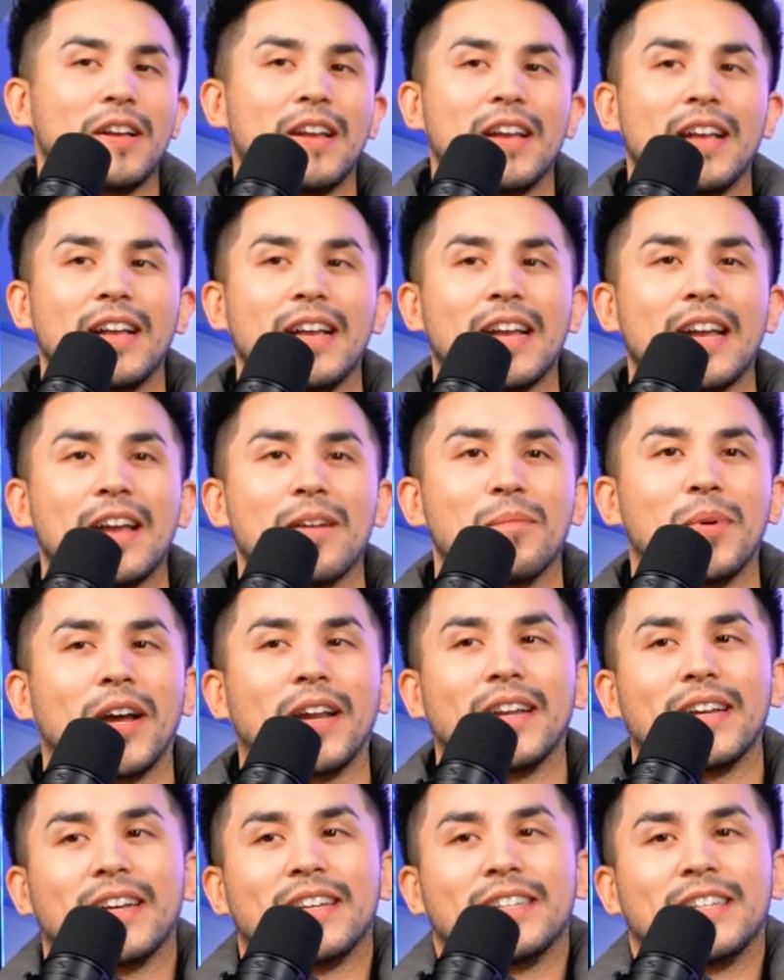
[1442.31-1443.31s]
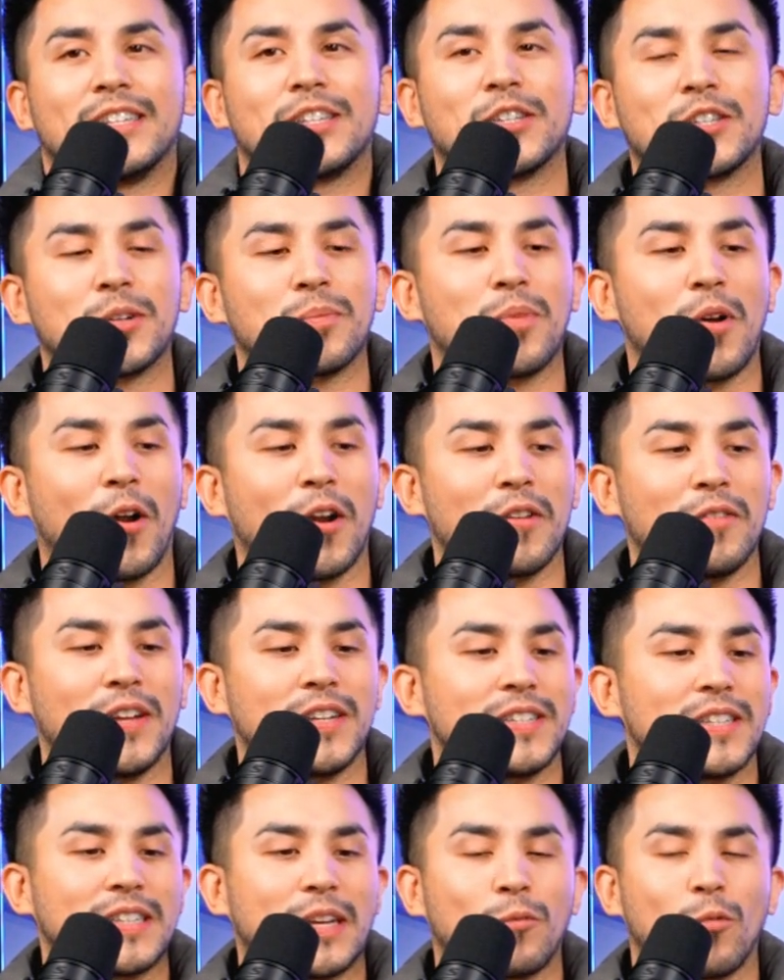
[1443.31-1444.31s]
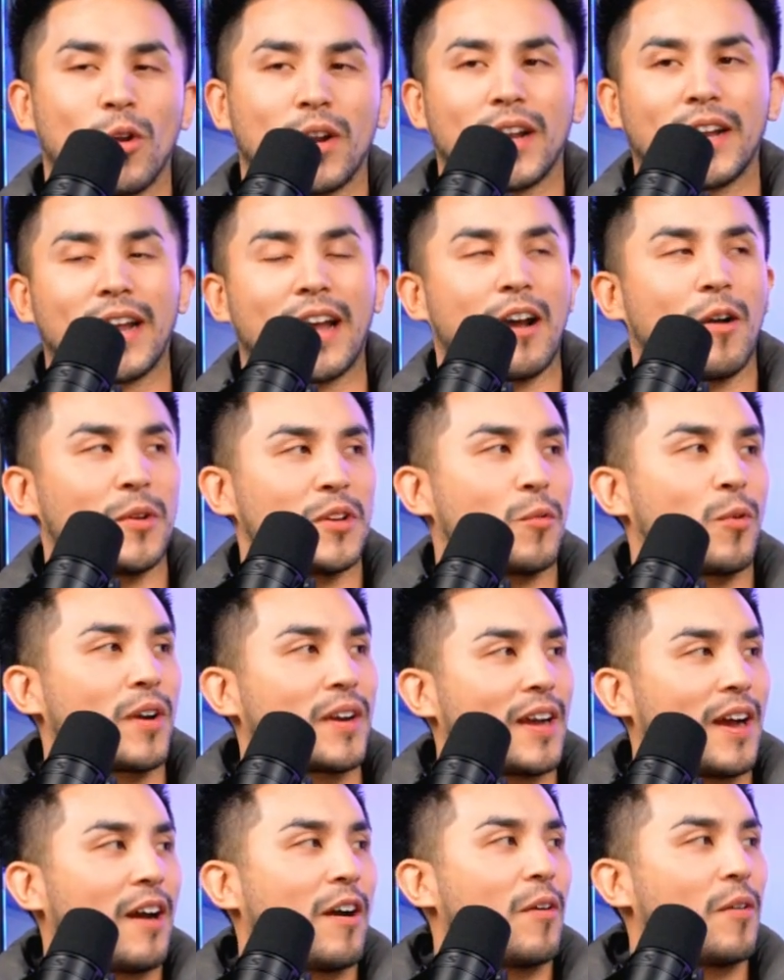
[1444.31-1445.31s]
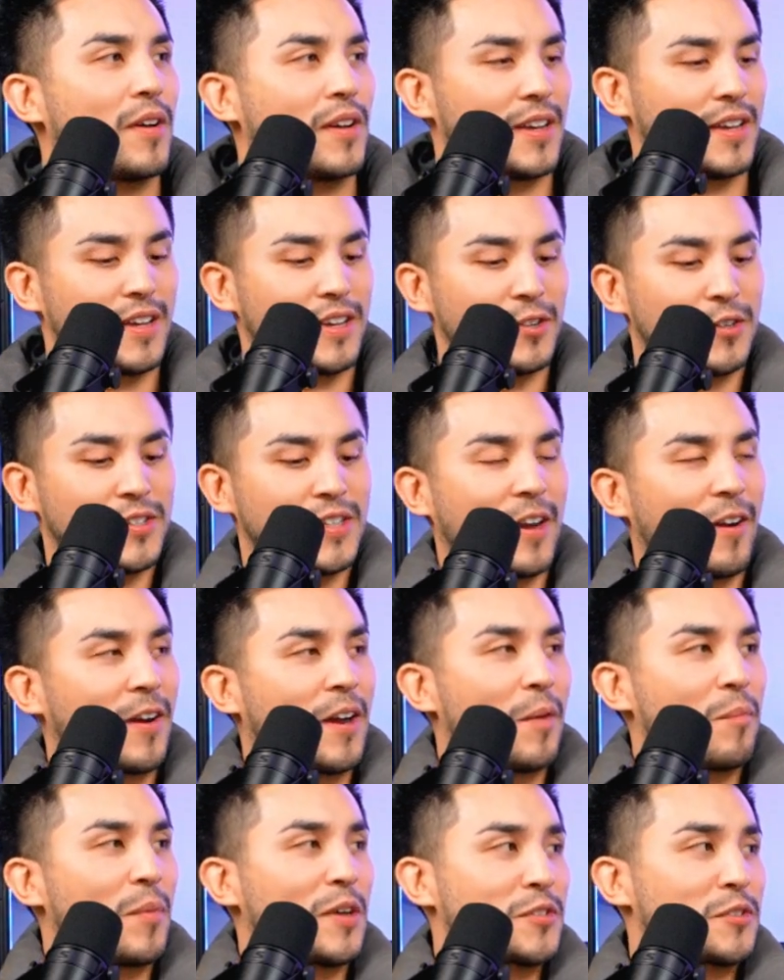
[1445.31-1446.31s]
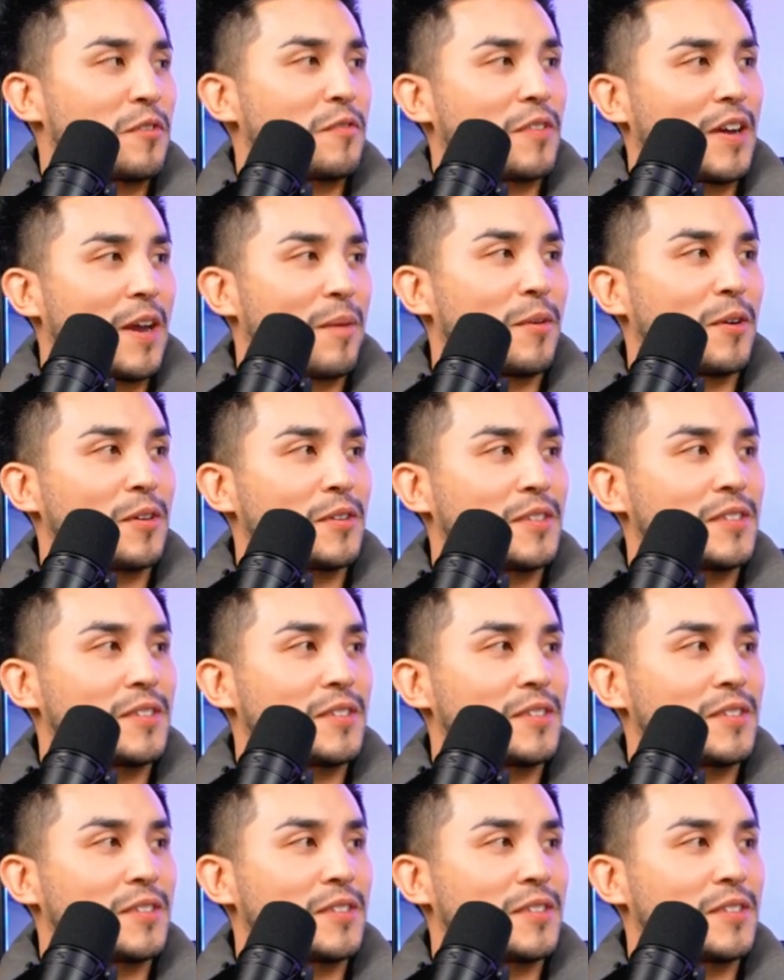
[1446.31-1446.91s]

Yeah. But it's just a part of it. It's just like working out. When you work out, you're tearing up muscle fibers.